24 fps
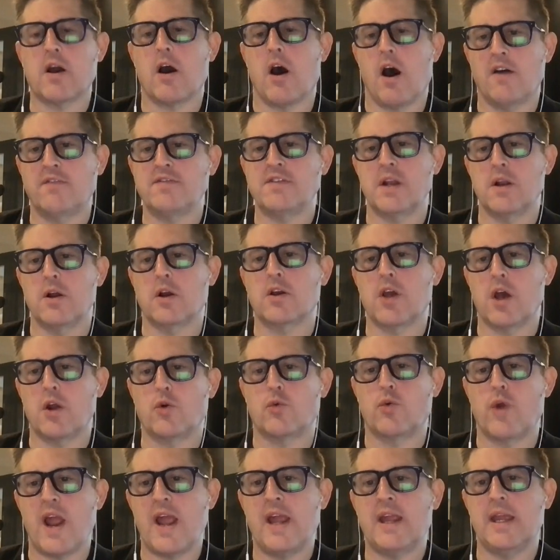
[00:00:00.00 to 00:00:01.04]
Often I'll go to
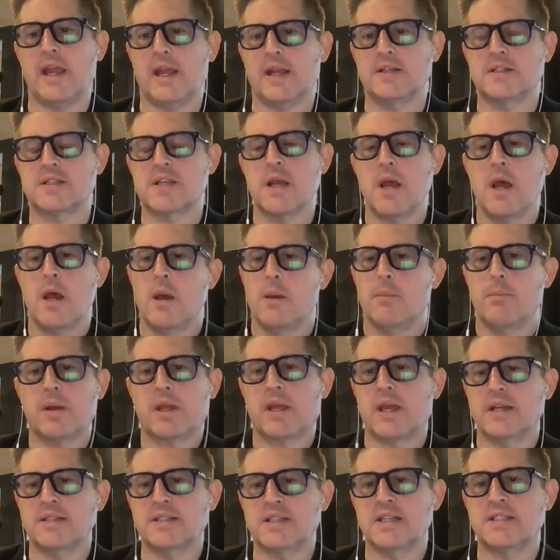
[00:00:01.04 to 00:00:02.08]
rankings
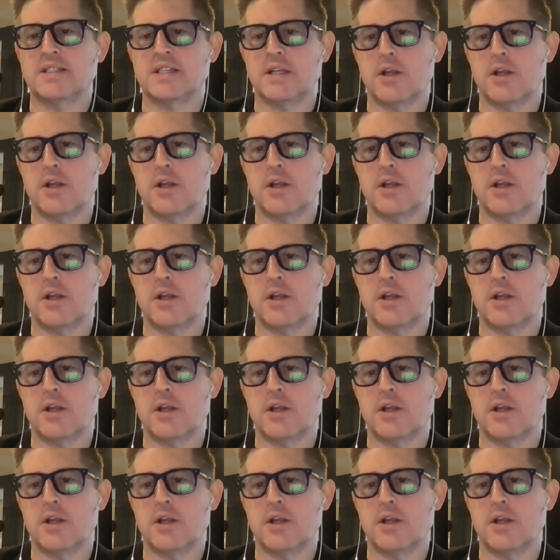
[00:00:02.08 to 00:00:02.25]
because it's